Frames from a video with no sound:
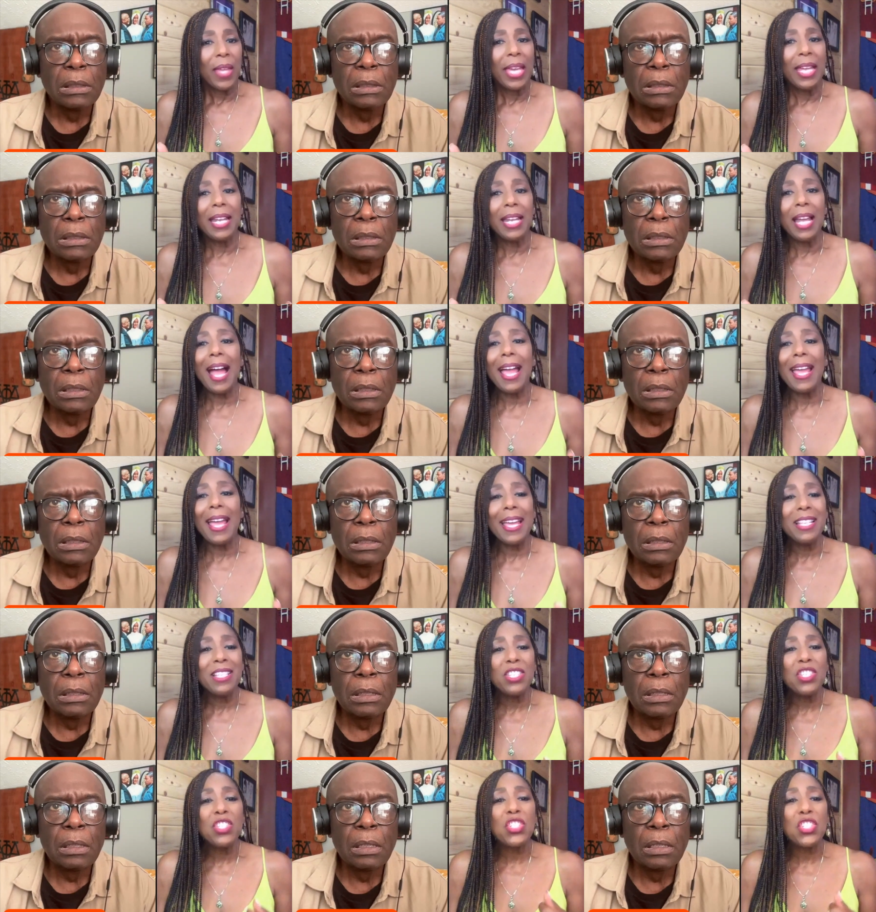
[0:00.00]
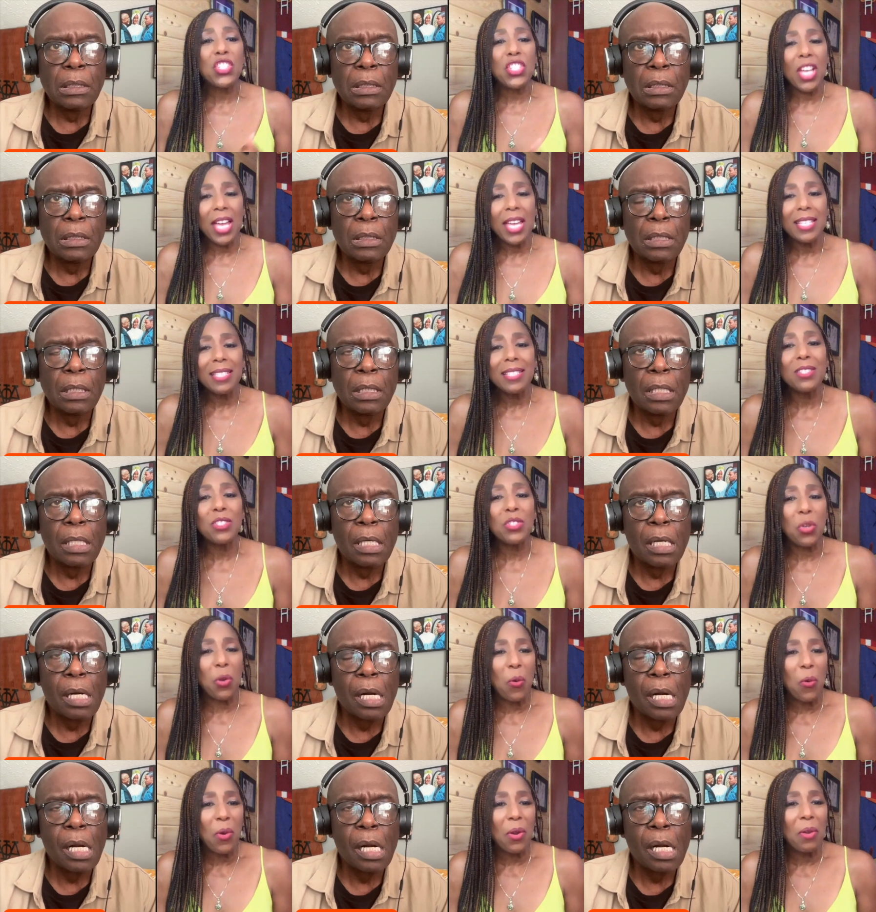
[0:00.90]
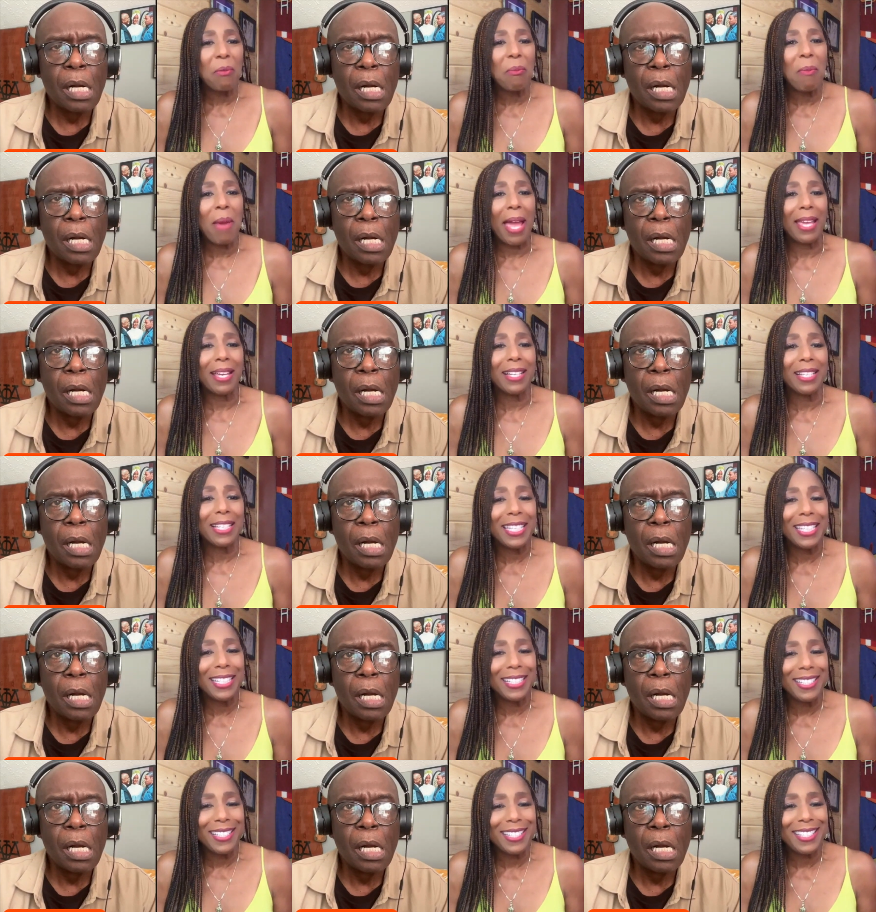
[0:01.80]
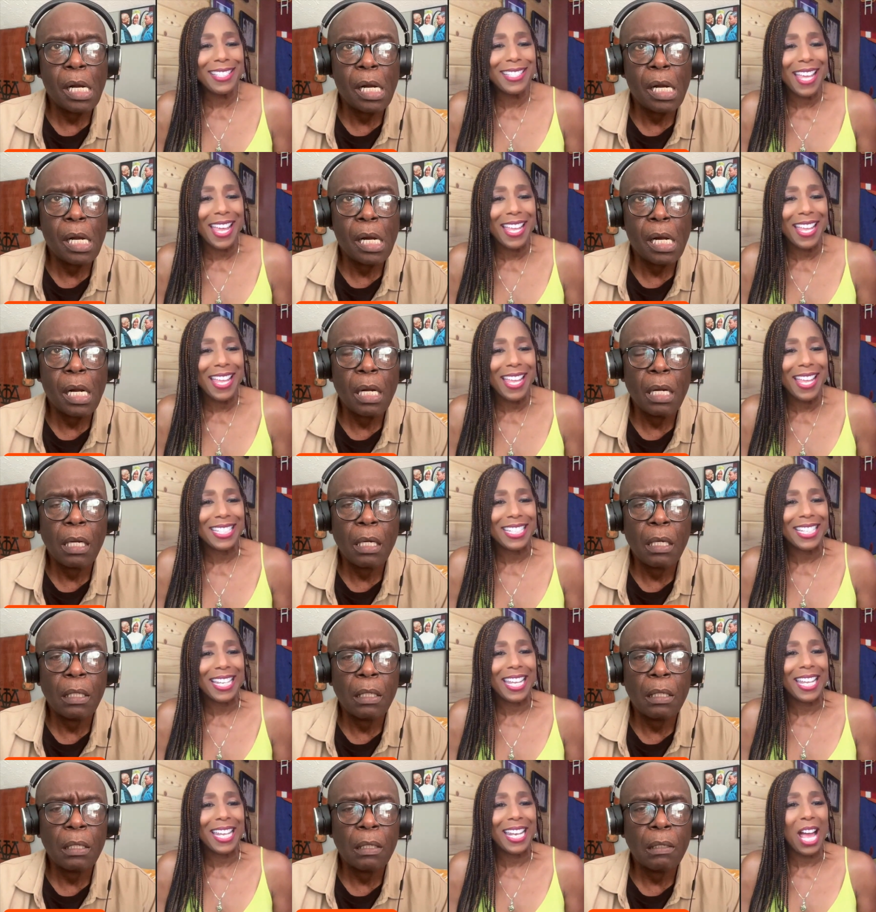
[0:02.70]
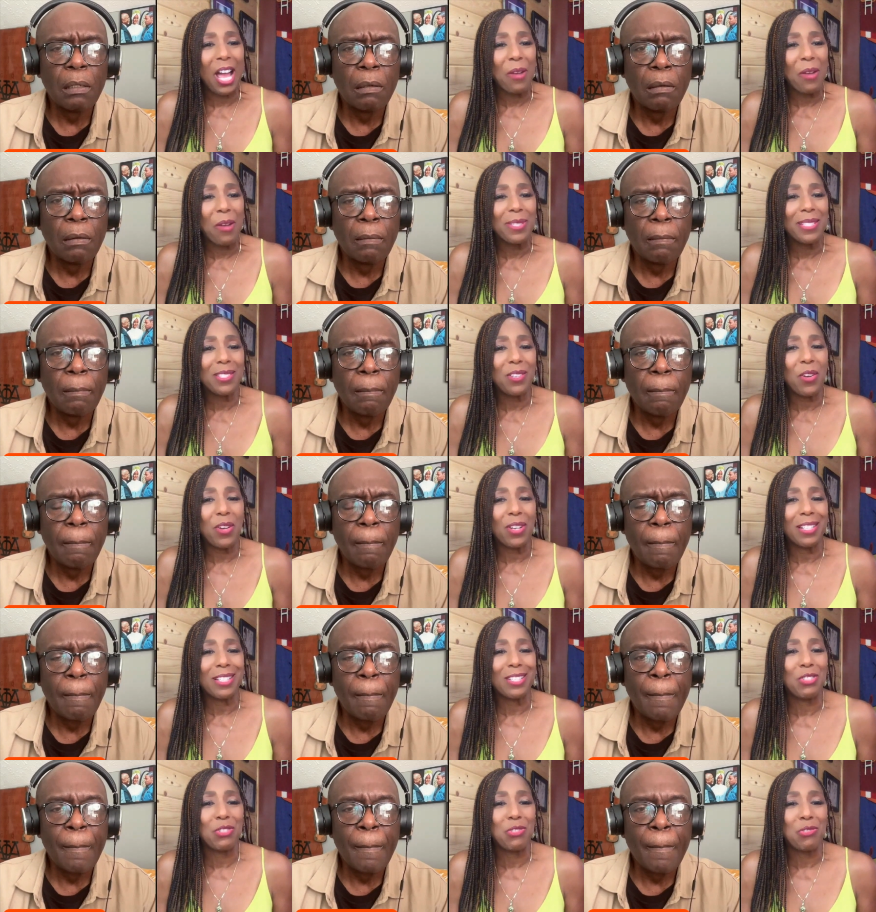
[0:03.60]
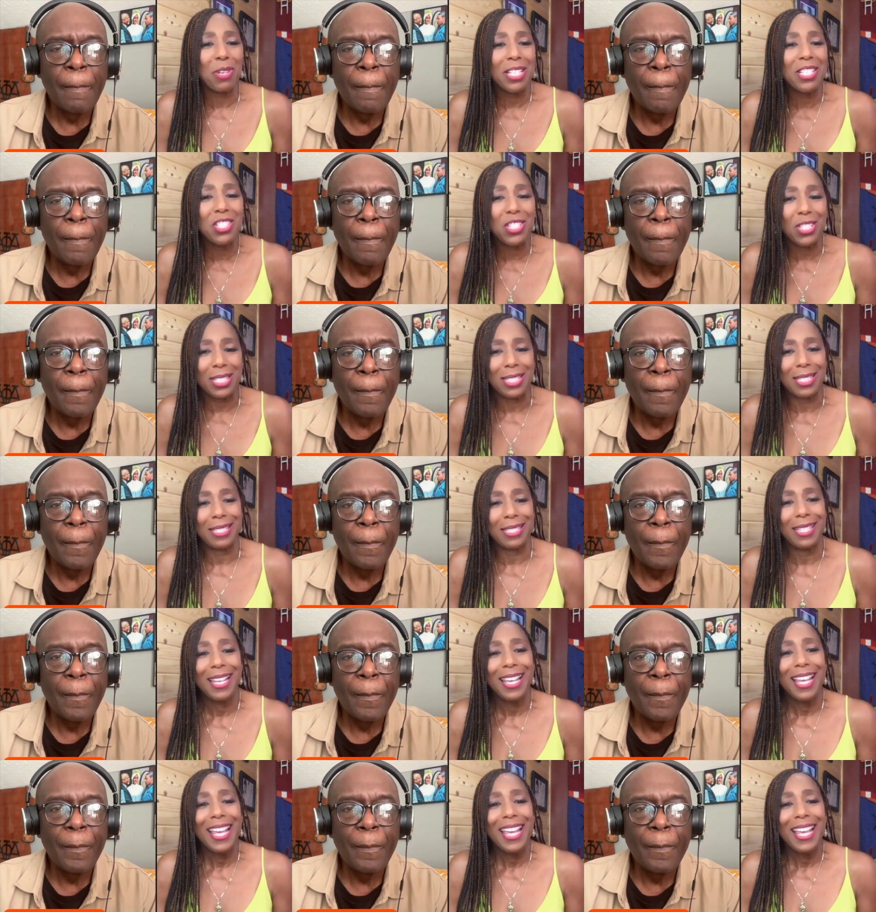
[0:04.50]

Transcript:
Speaker 1: And I had just torn my Achilles tendon and I was on crutches.